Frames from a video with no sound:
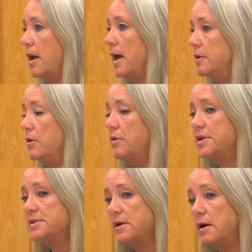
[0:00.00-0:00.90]
I know it
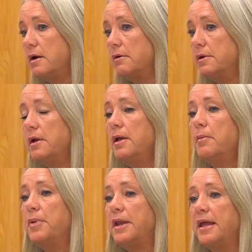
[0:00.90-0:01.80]
is hard,
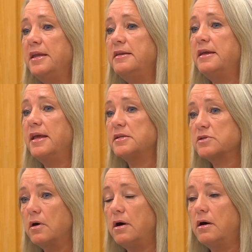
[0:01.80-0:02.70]
but I need to
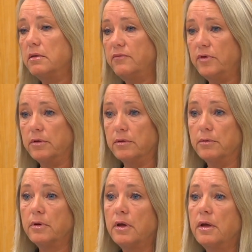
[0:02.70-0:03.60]
ask all of
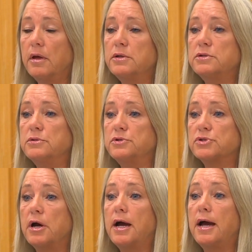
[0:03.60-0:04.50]
you to
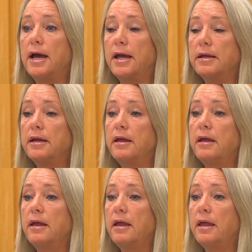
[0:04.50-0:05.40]
try
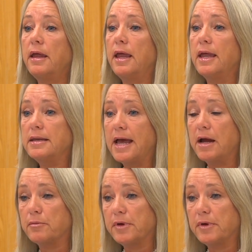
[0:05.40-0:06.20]
and not